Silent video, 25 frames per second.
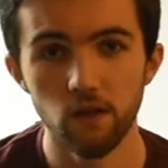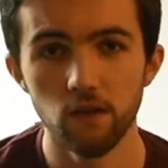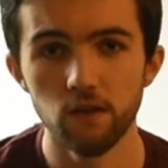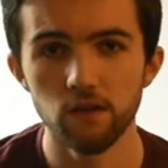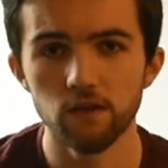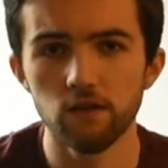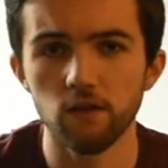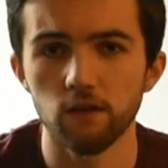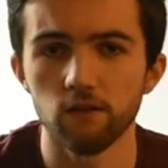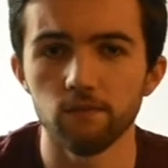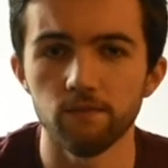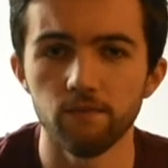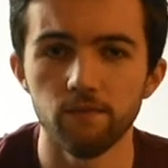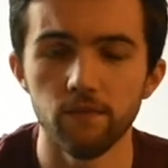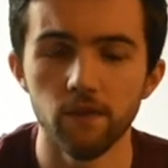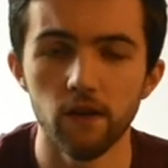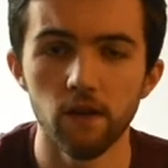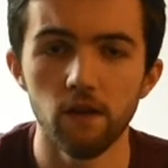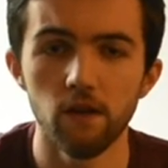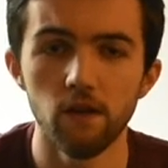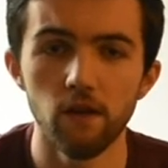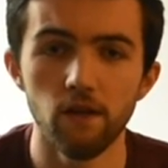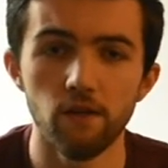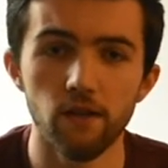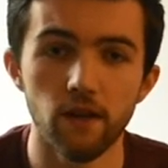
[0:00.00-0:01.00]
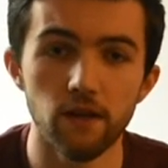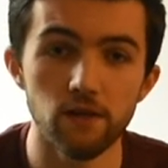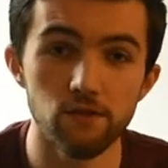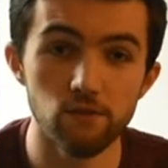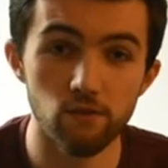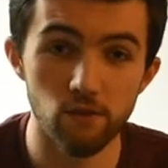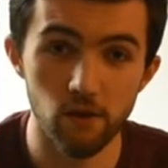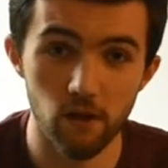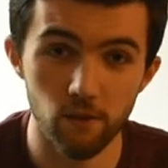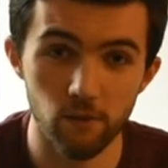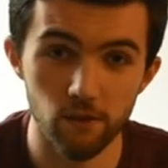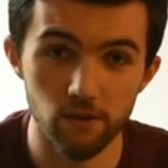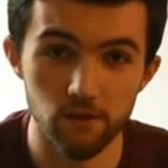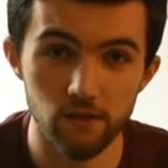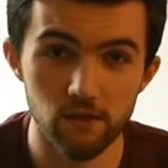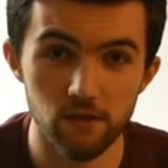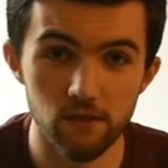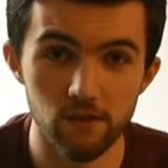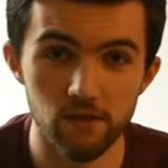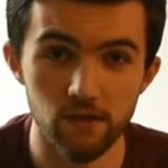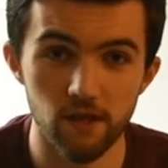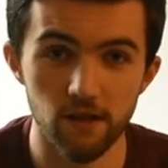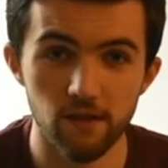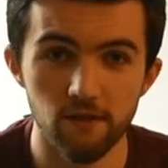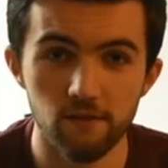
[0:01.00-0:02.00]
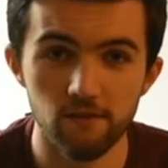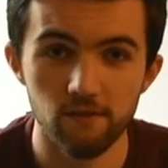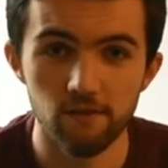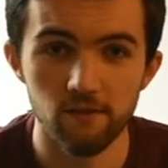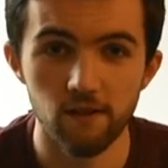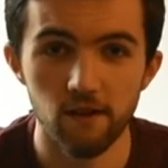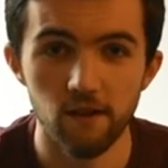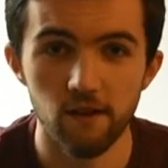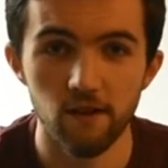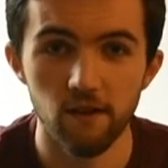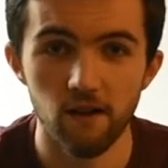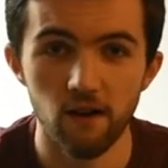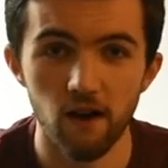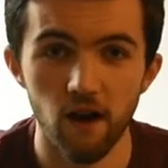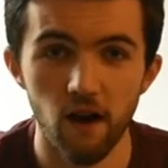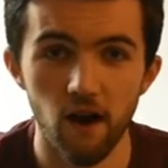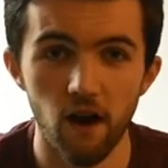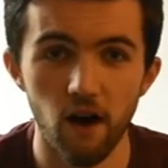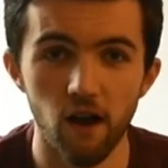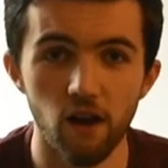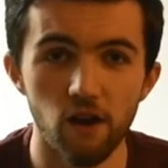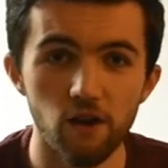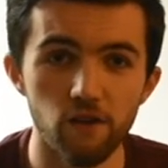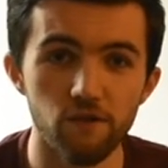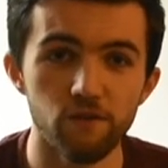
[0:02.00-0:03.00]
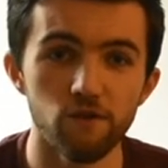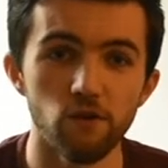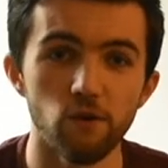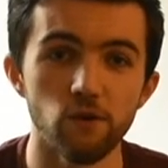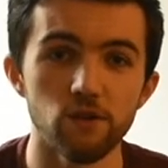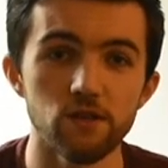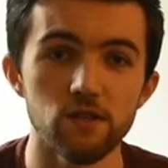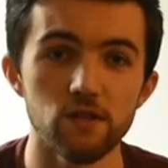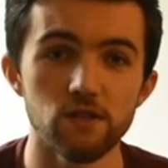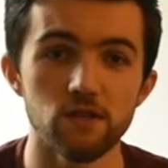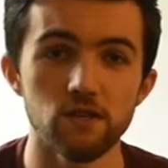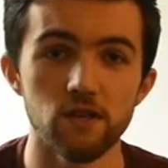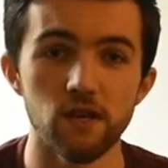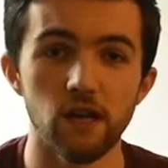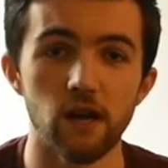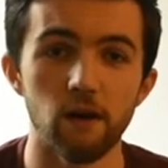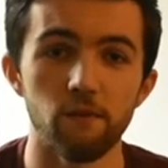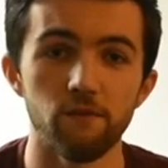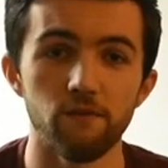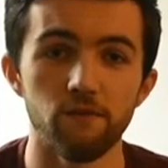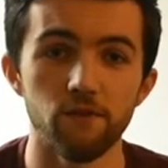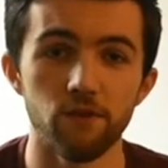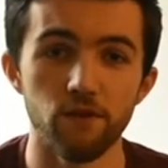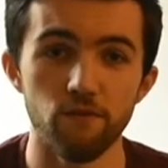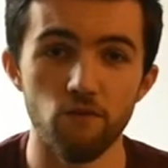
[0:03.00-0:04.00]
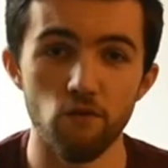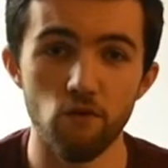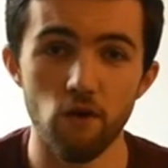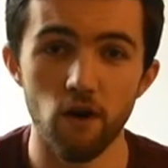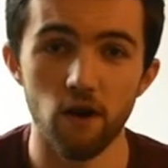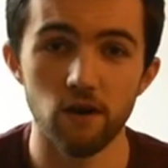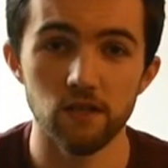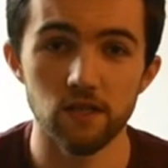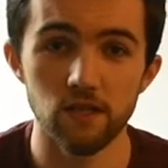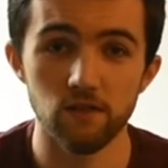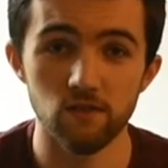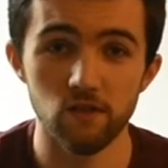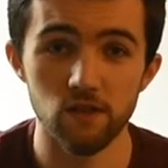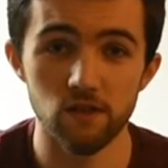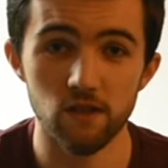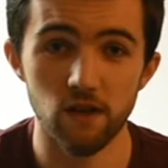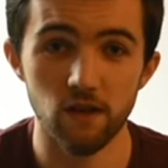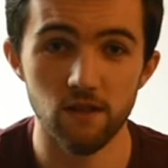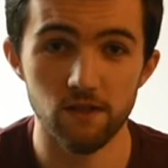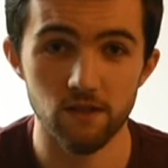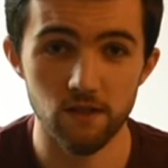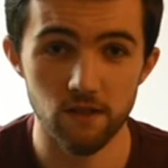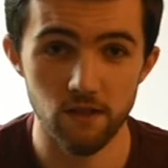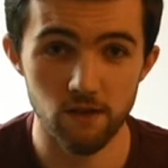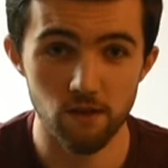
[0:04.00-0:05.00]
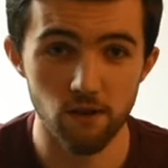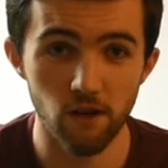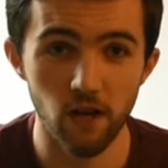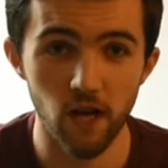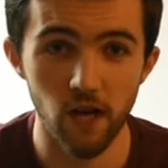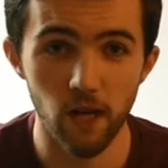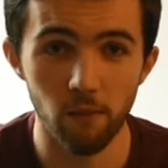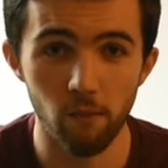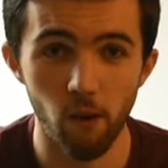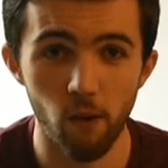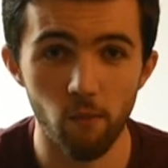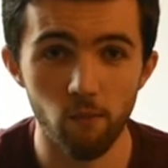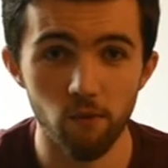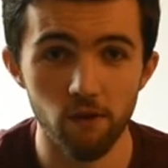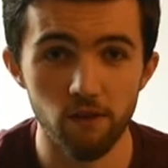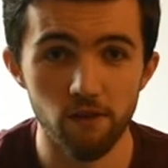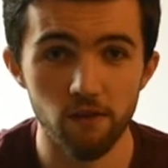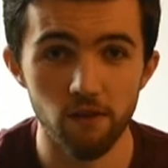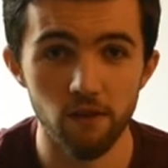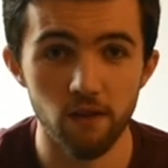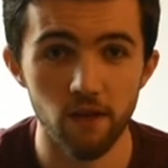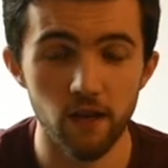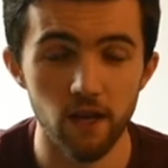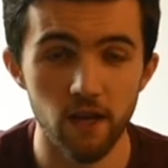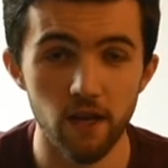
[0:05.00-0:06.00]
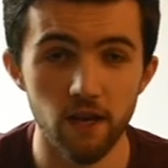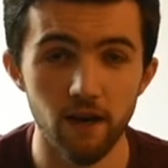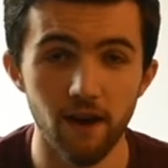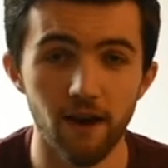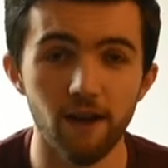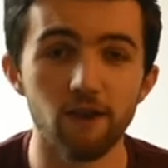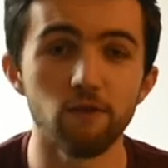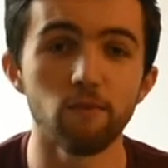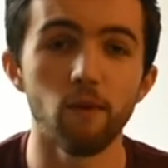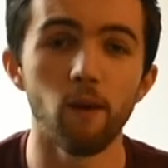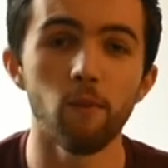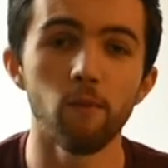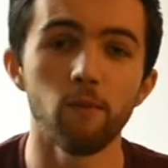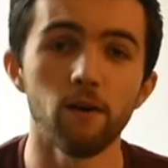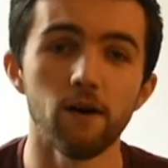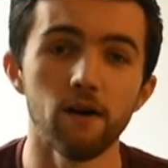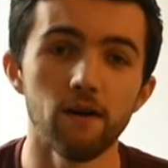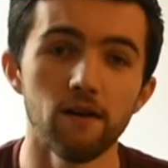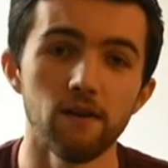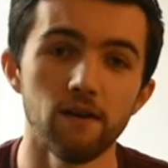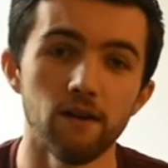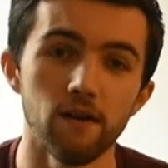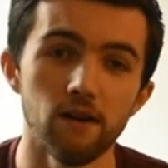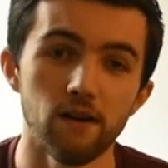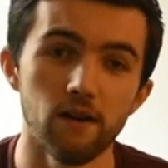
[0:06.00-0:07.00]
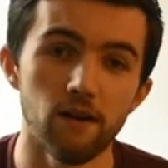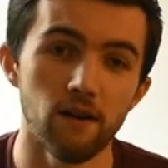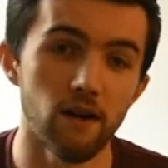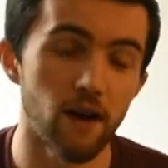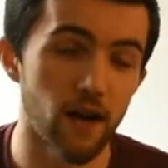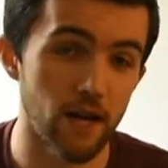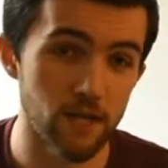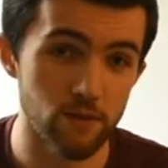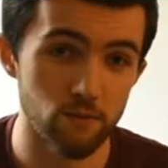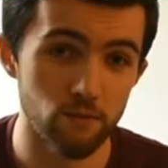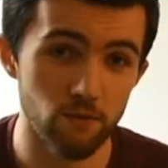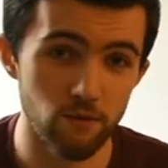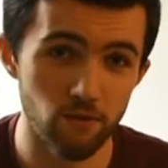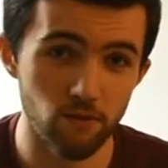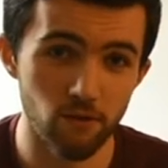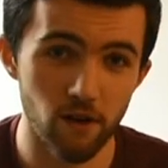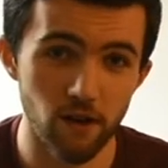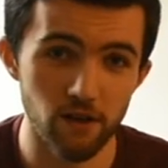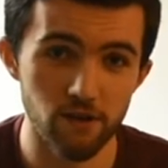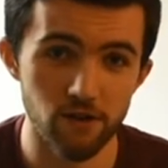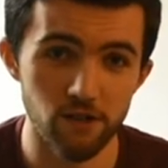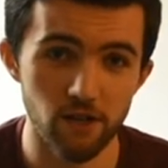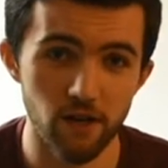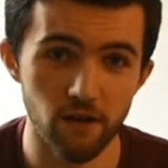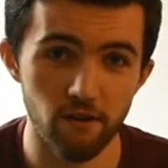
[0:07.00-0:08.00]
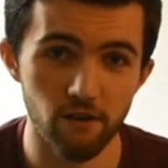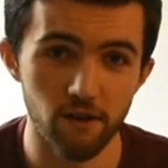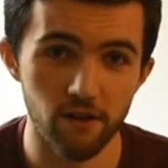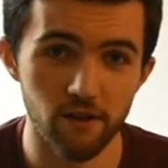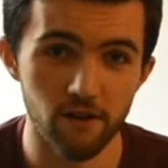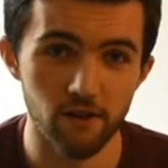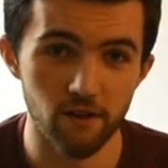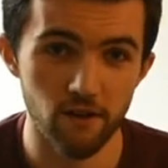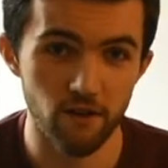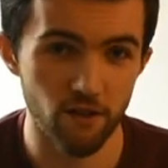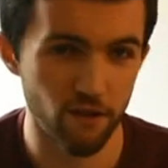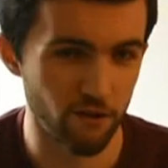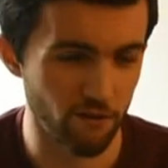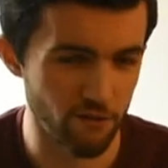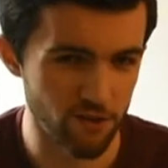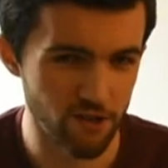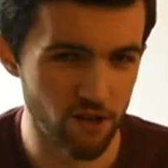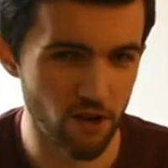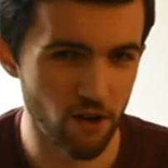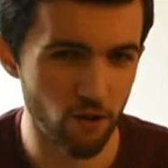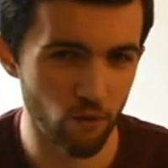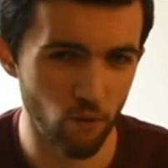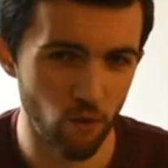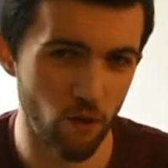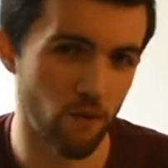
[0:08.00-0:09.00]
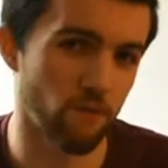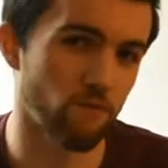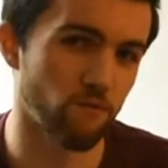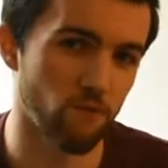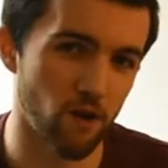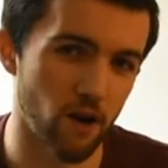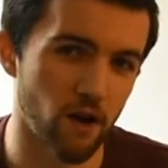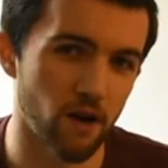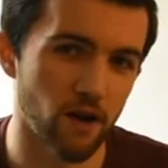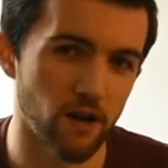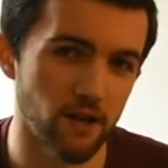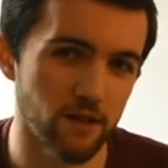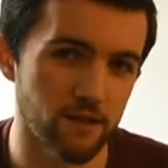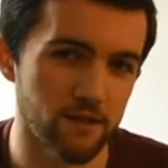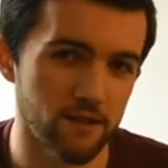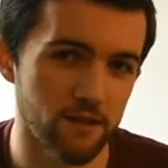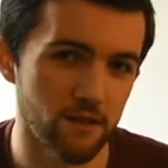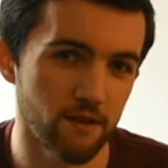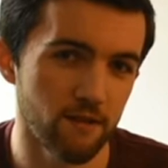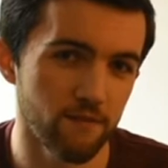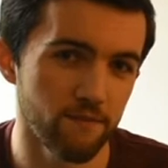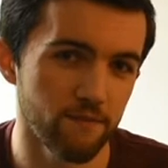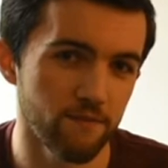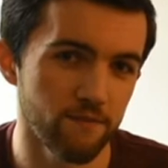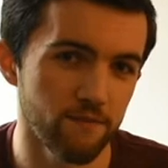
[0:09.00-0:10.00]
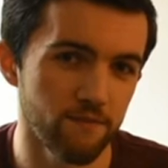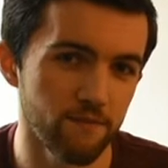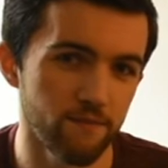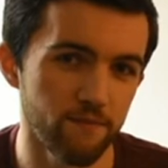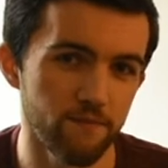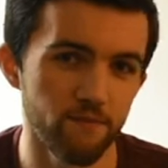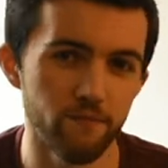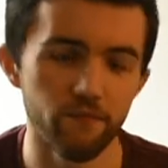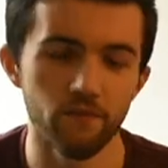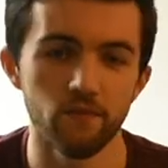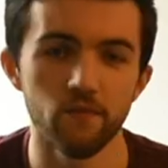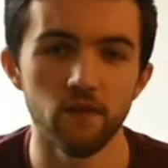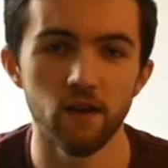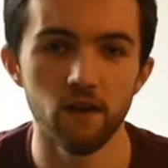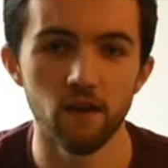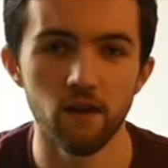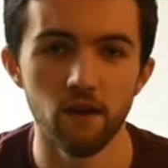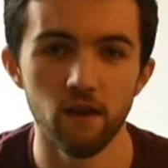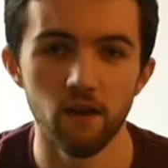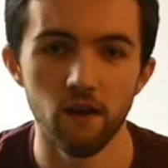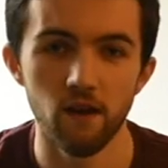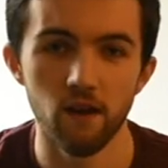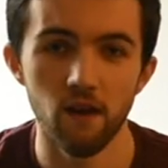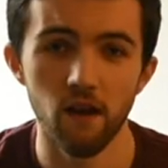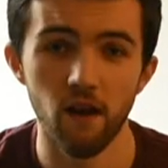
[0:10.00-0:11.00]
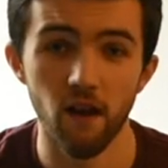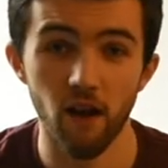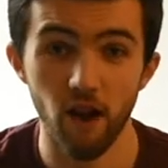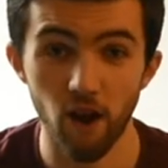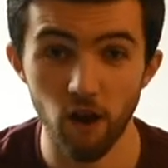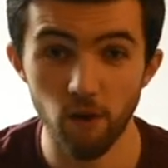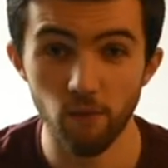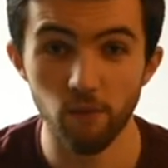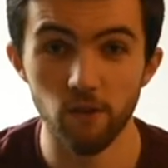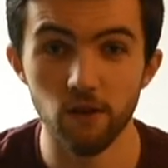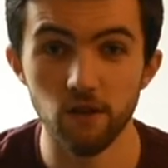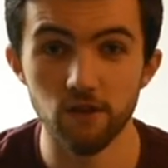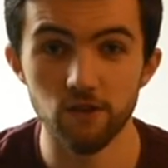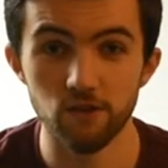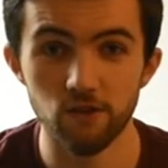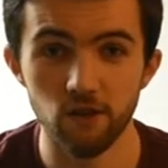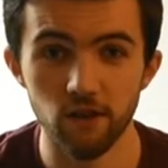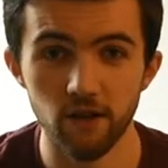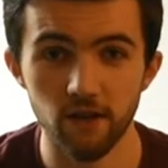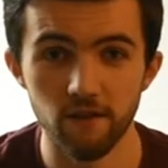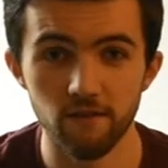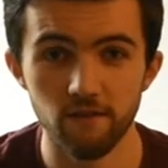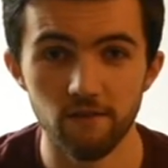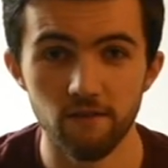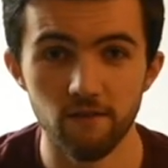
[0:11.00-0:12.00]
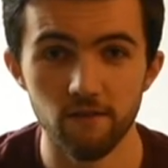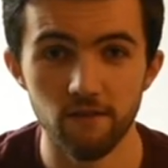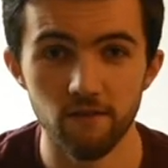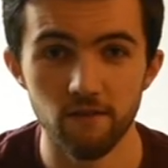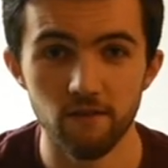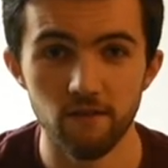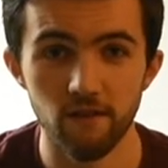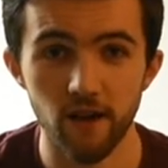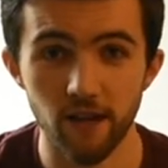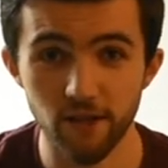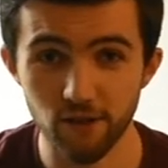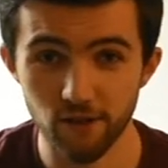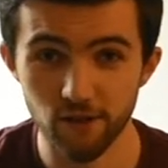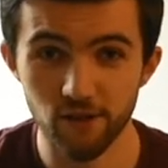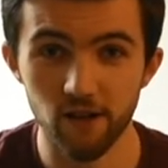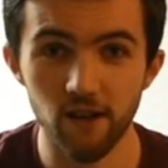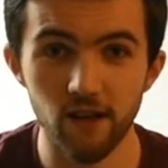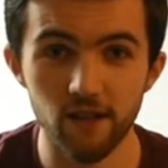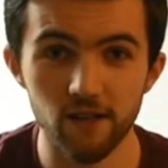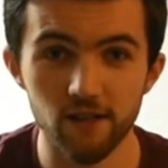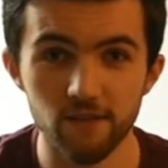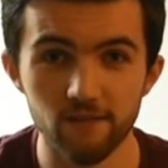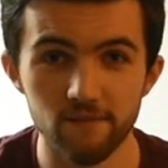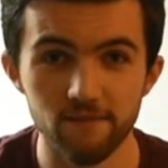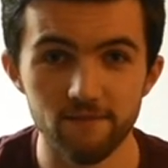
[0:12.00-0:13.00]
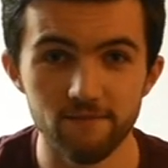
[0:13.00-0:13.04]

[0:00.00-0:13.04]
So, that's all I wanted to say. I look forward to seeing up for the variety of designs that you can come up with, and remember, as with all engineering, there is no one right answer. I hope you'll enjoy it, and good luck.